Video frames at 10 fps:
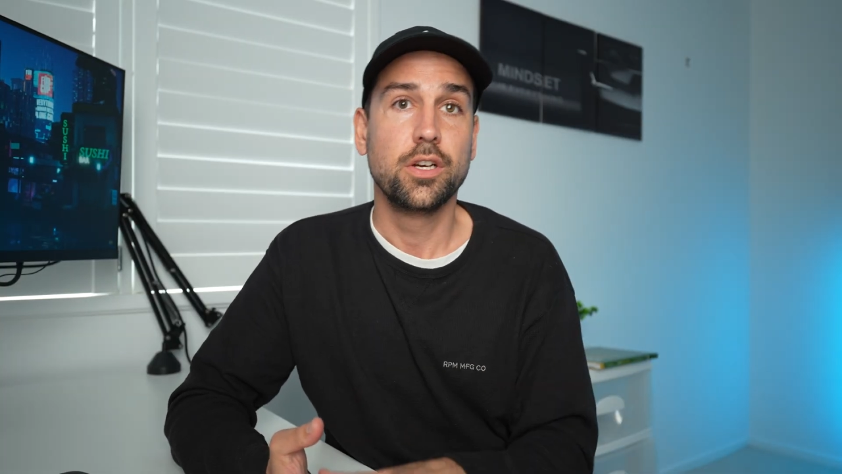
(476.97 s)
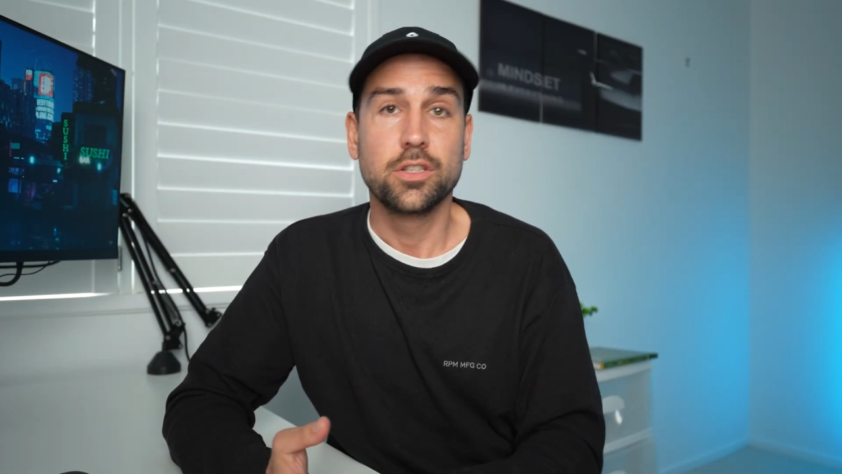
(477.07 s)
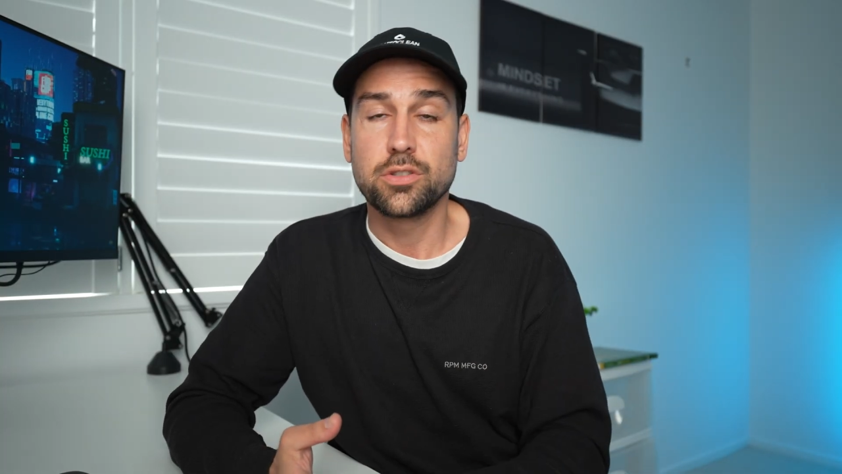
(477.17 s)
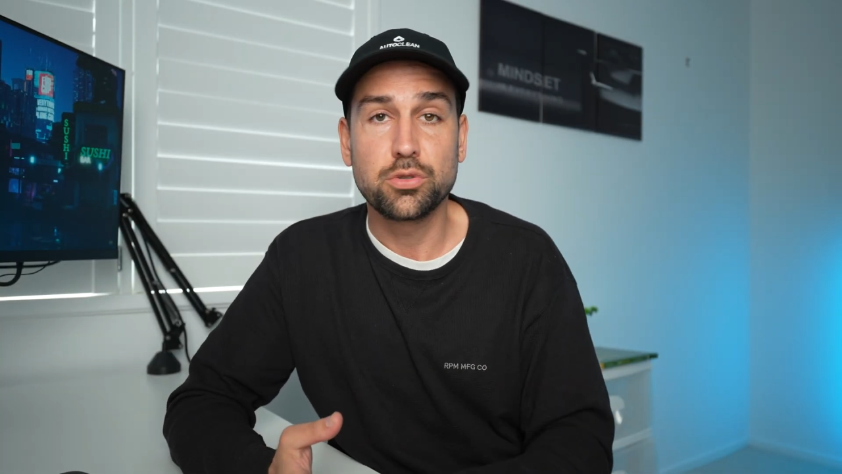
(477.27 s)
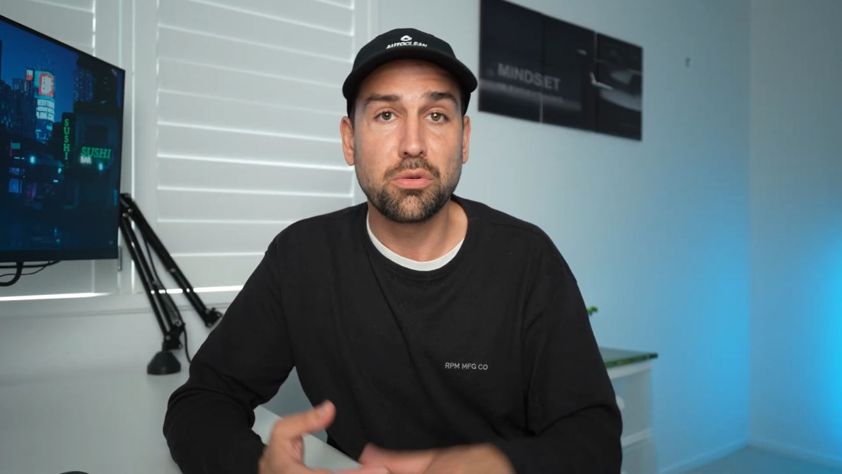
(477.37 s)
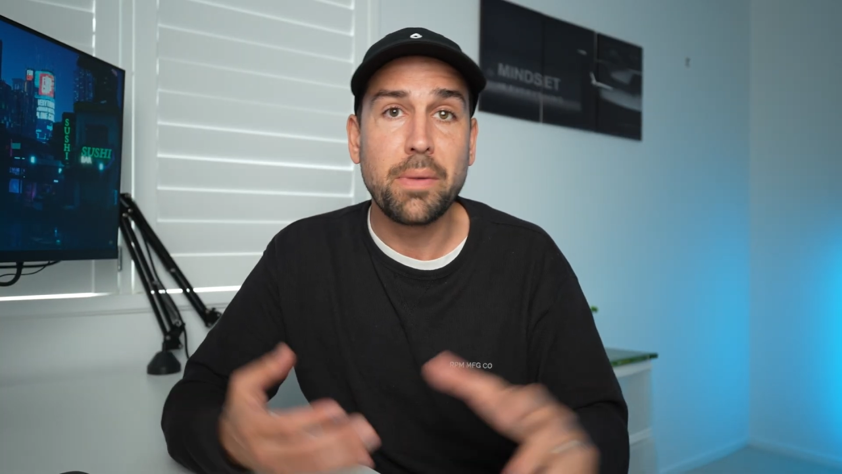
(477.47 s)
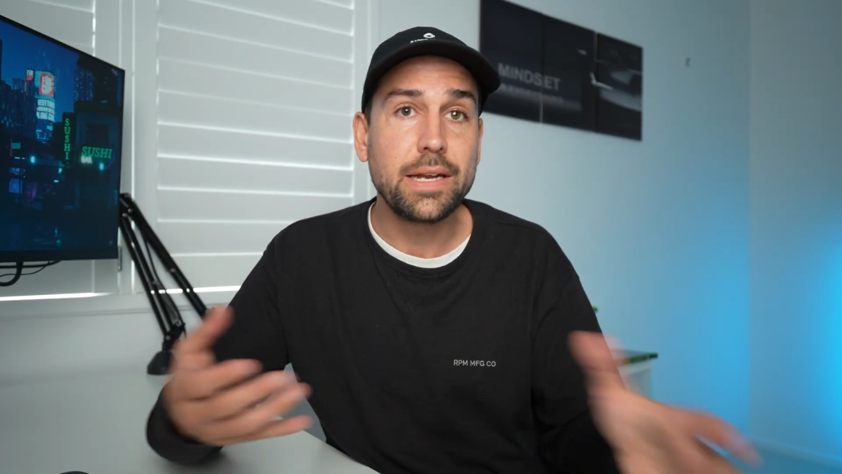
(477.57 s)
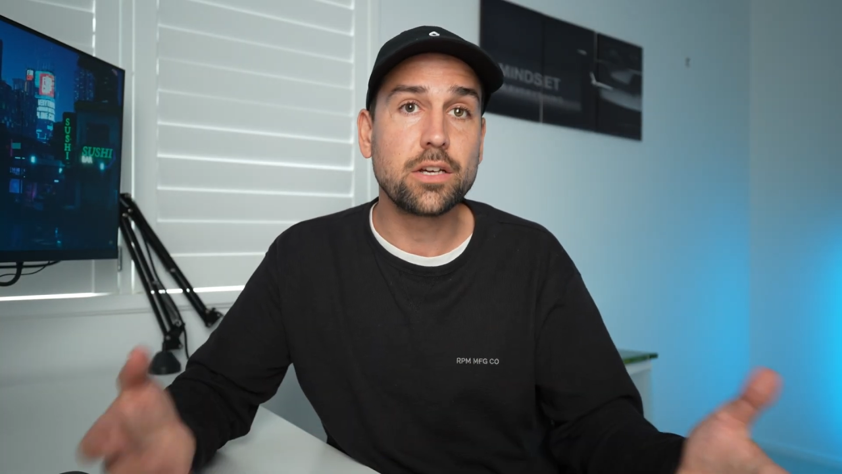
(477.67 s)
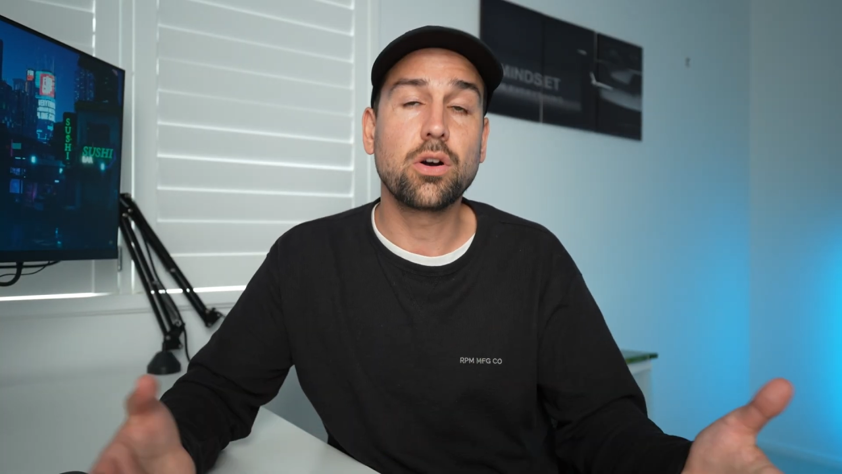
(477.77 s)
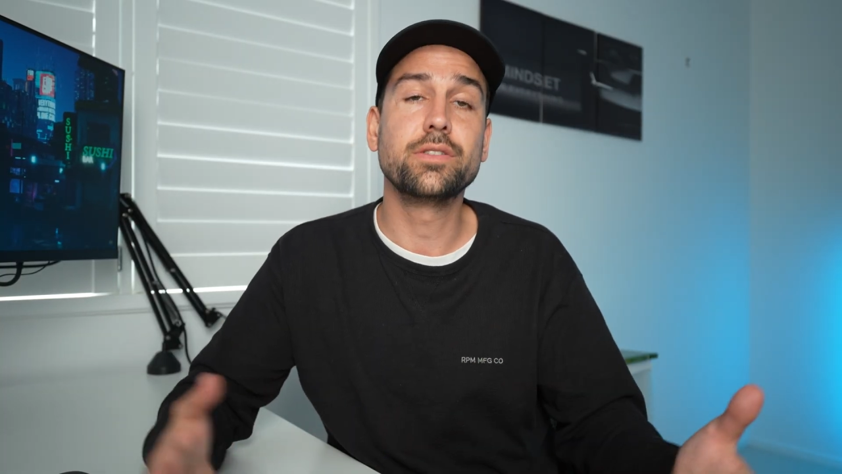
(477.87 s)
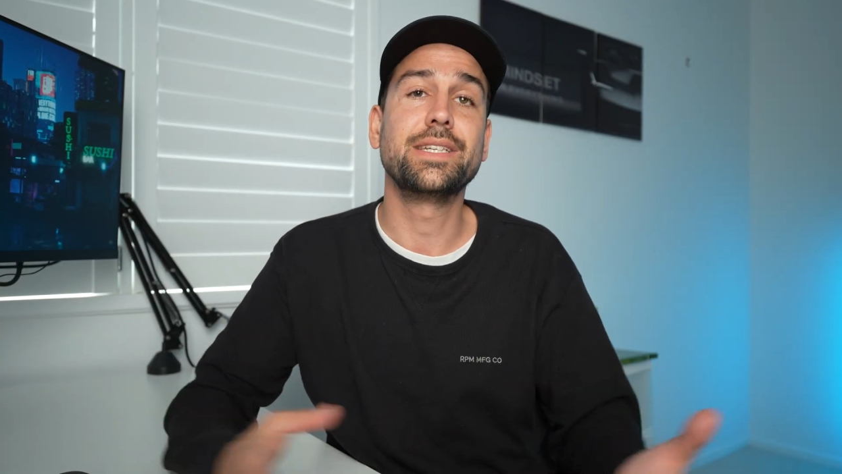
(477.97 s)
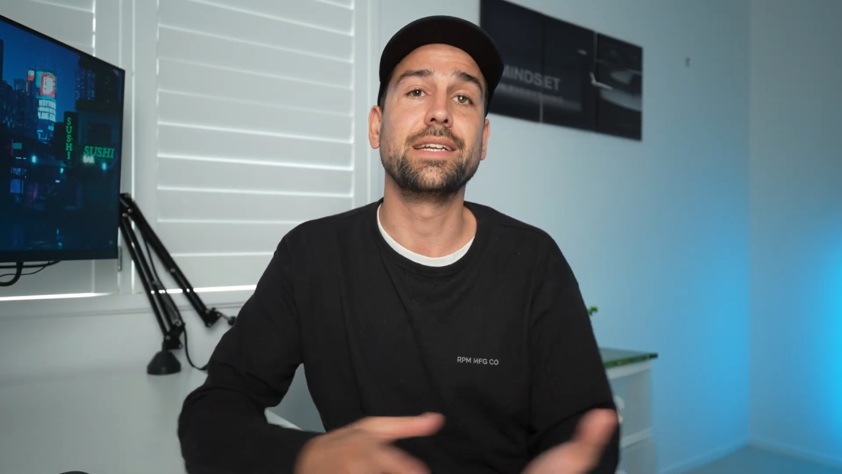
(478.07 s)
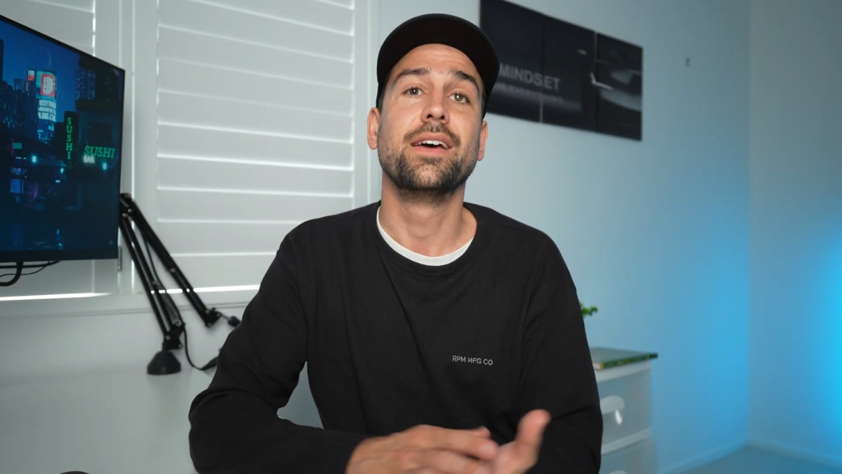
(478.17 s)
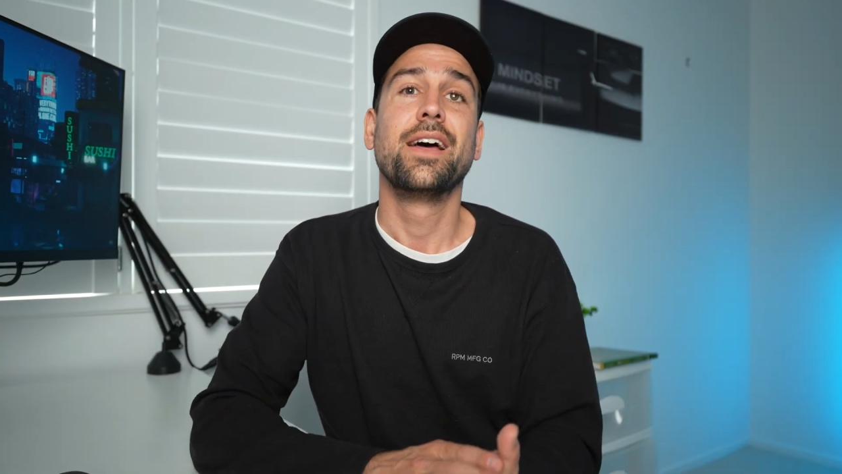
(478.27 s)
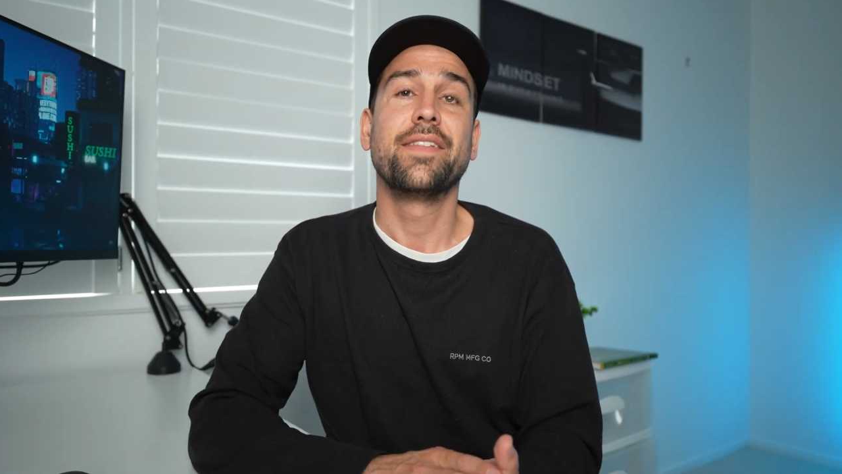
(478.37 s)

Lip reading: social media content.